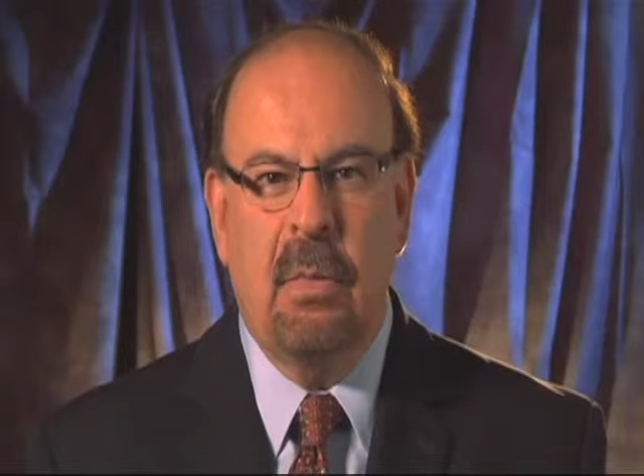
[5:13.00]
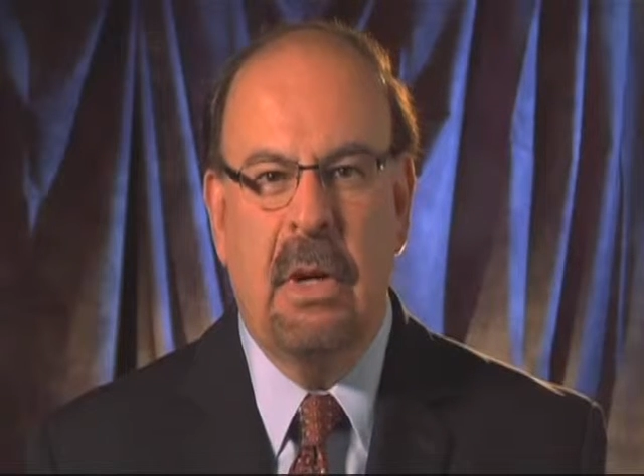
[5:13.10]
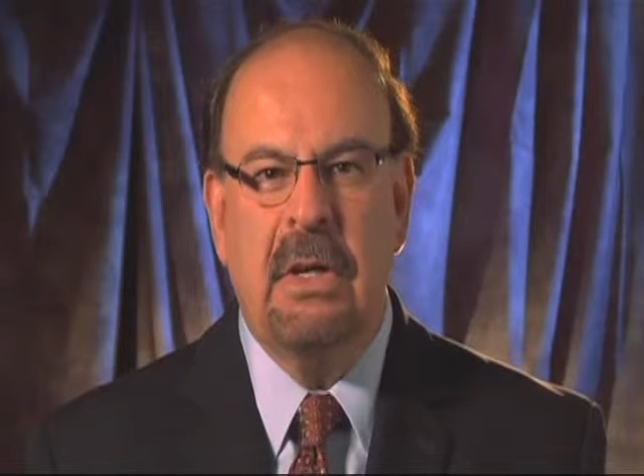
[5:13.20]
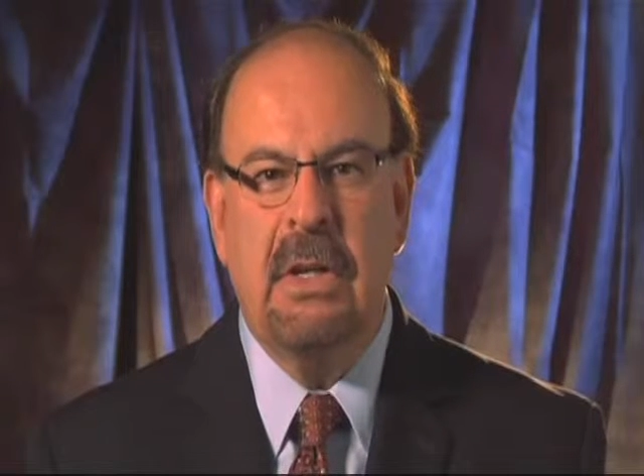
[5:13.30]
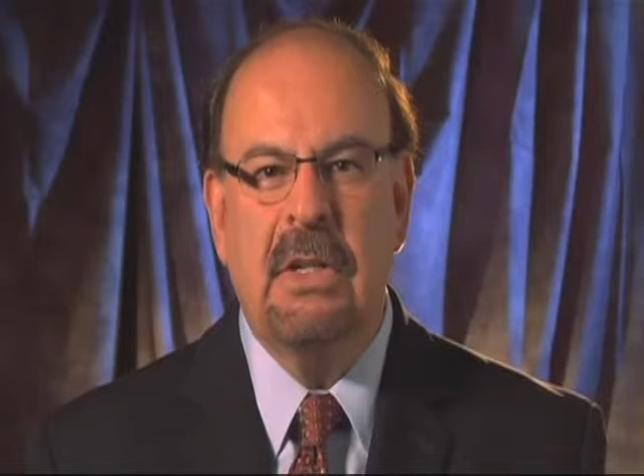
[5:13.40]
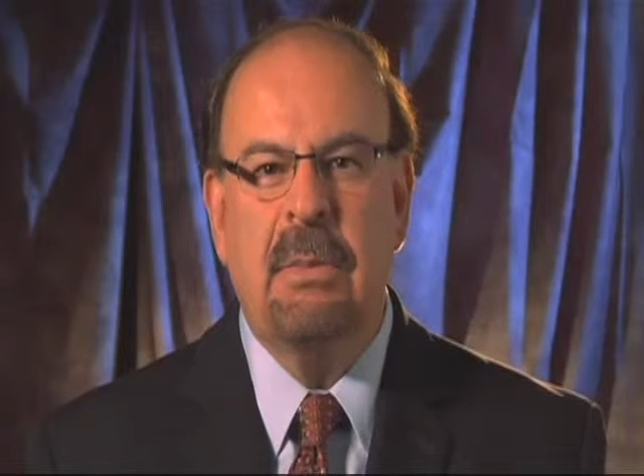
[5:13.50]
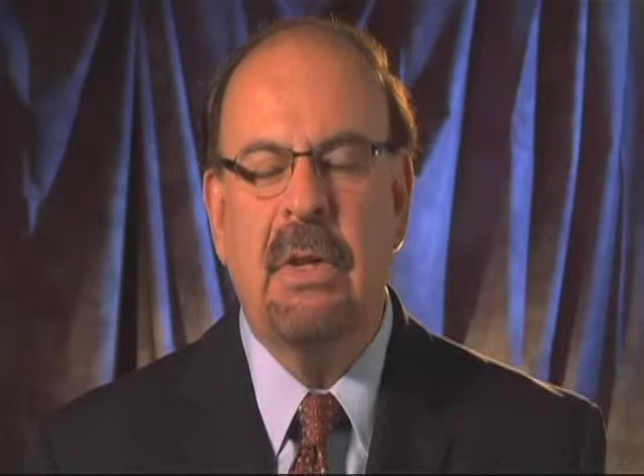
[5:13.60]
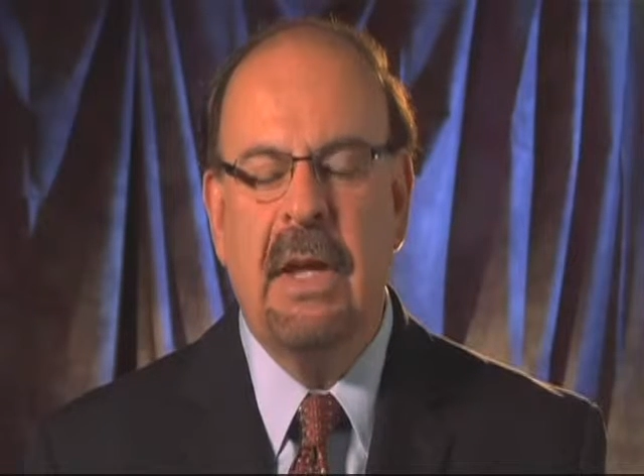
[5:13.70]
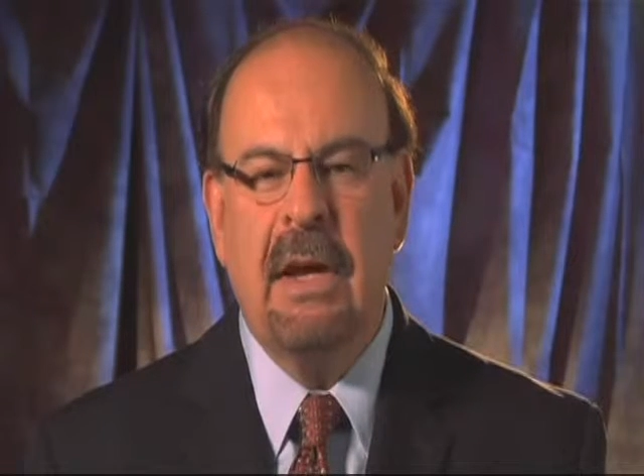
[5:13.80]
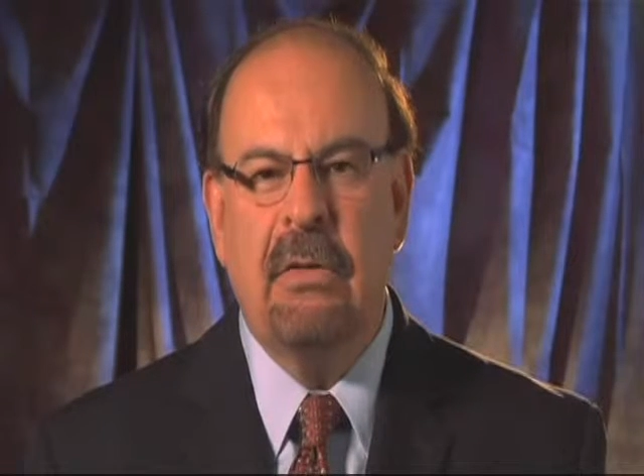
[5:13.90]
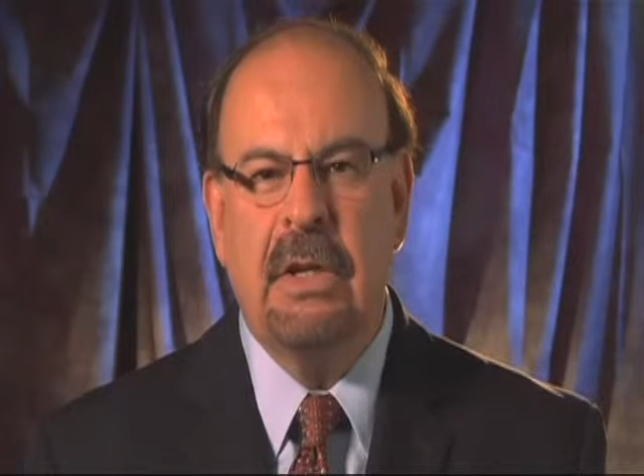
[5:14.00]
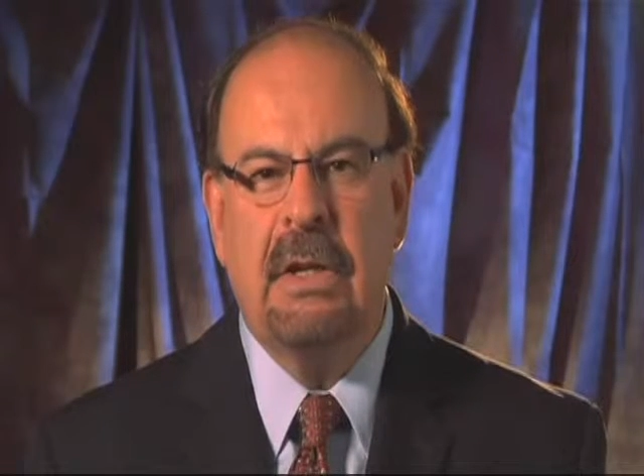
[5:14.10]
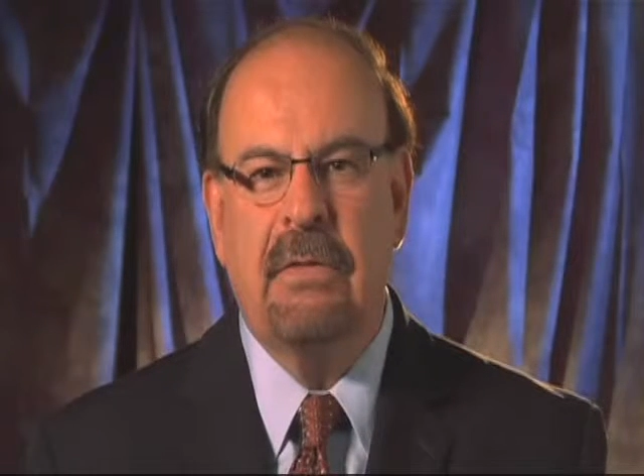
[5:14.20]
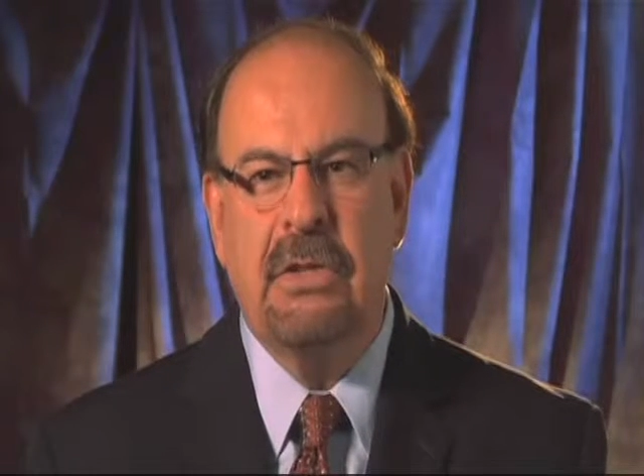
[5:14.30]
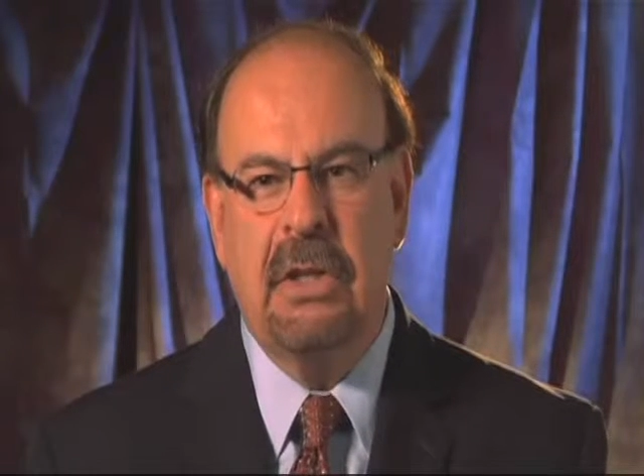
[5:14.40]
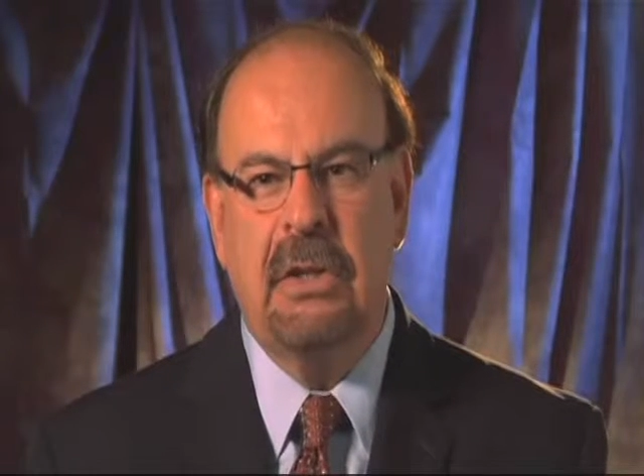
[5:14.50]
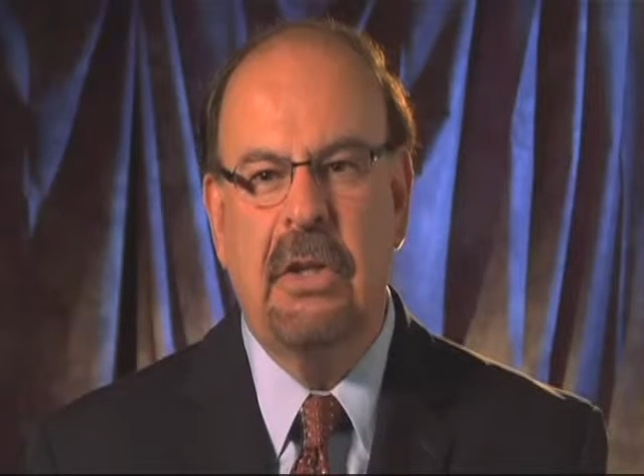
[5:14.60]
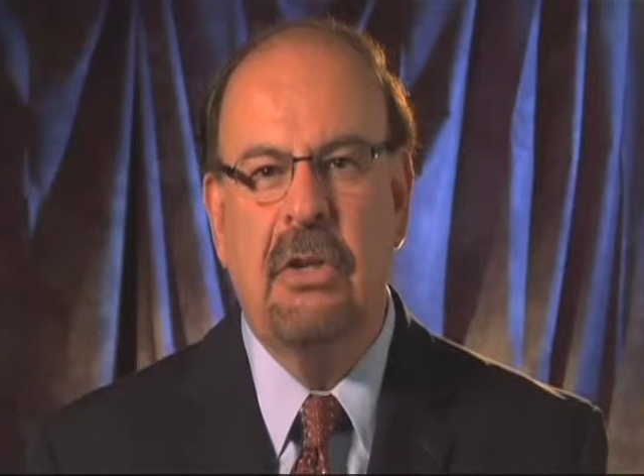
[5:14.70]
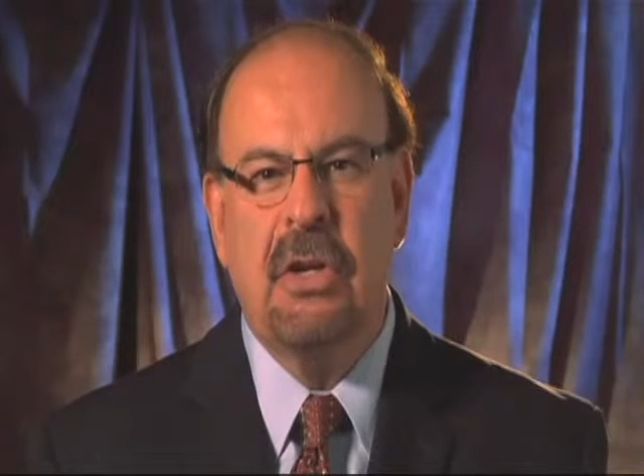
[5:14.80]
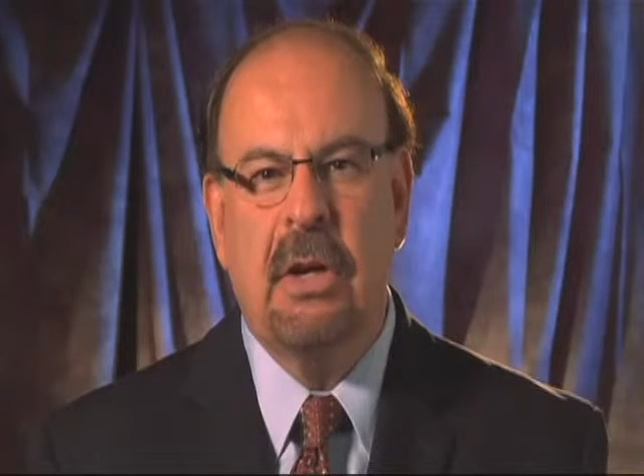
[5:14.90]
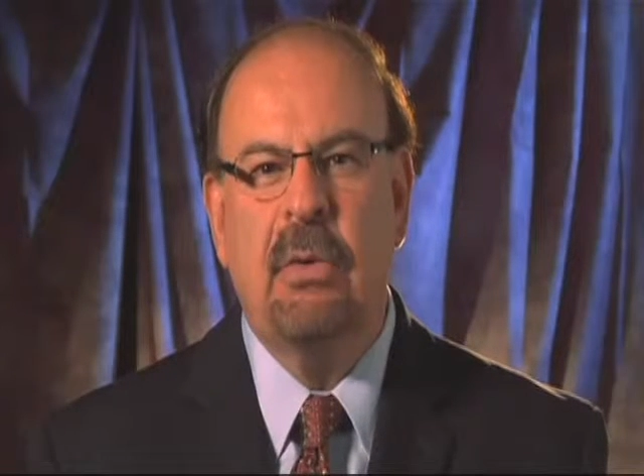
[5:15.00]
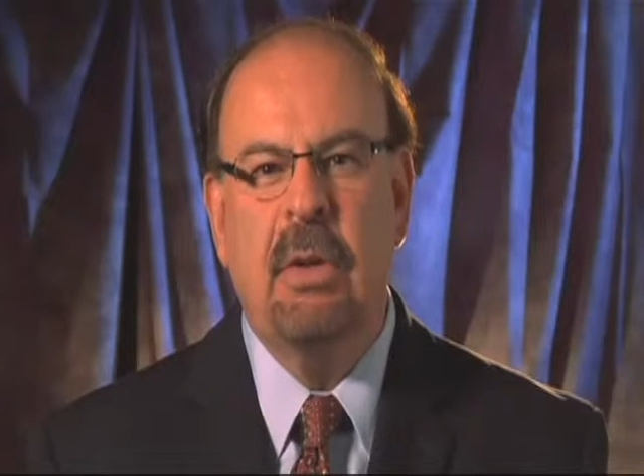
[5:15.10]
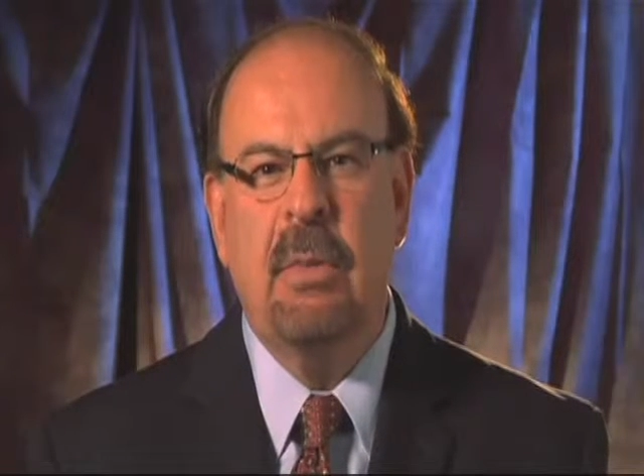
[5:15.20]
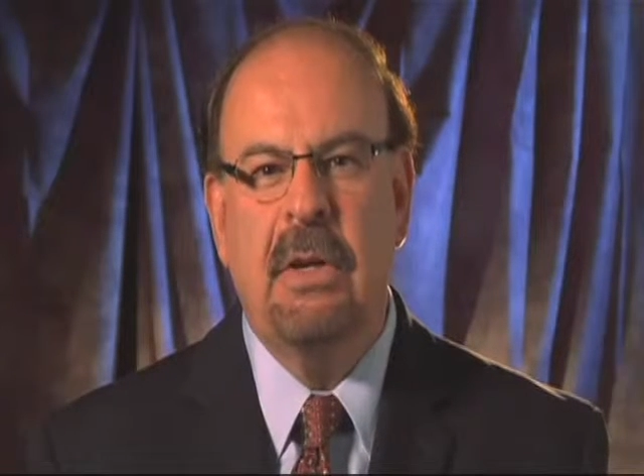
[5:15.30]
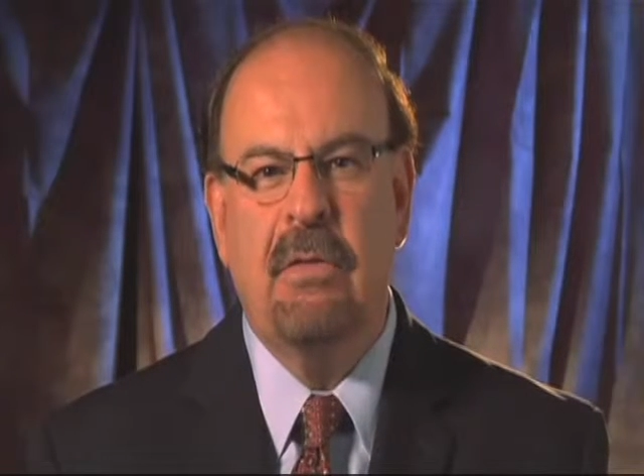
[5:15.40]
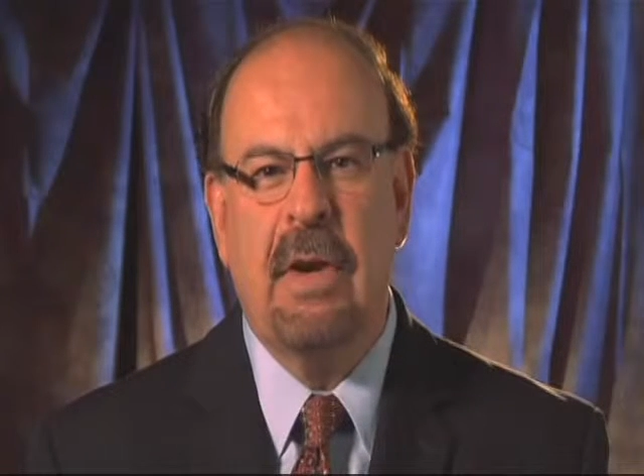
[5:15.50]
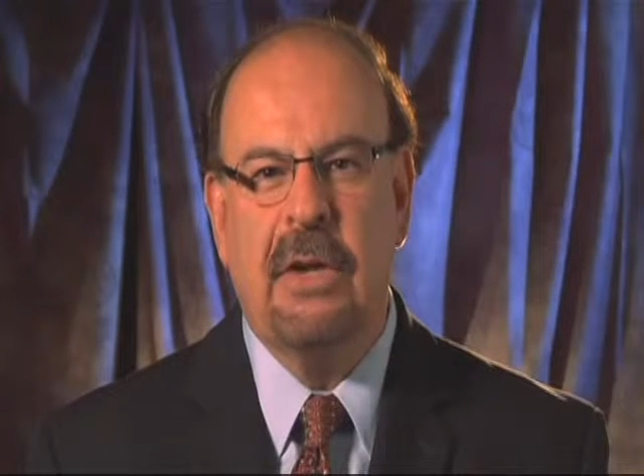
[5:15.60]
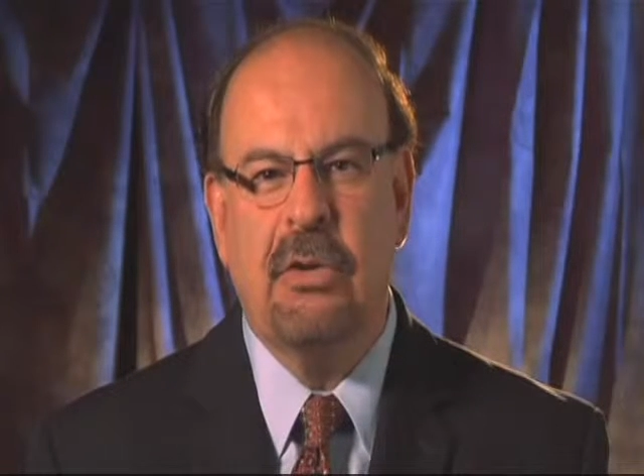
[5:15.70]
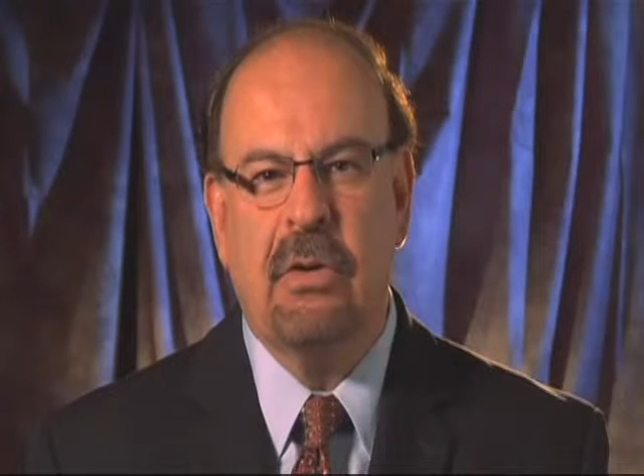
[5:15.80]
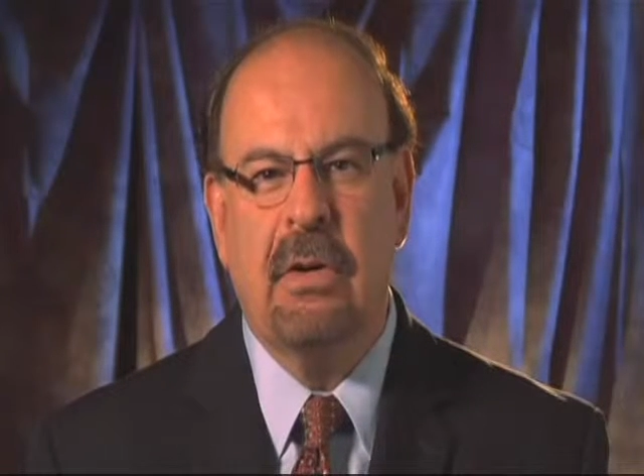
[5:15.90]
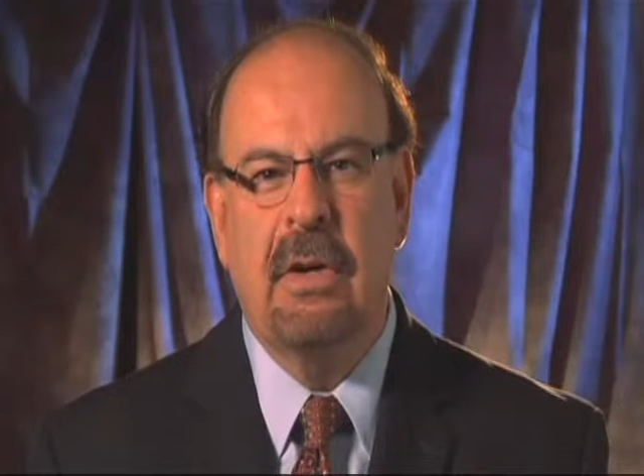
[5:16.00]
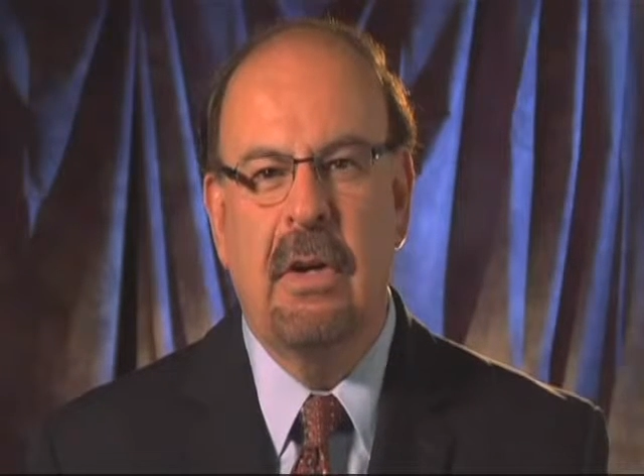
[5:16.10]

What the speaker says: But it is up to the healthcare facility to check with the manufacturer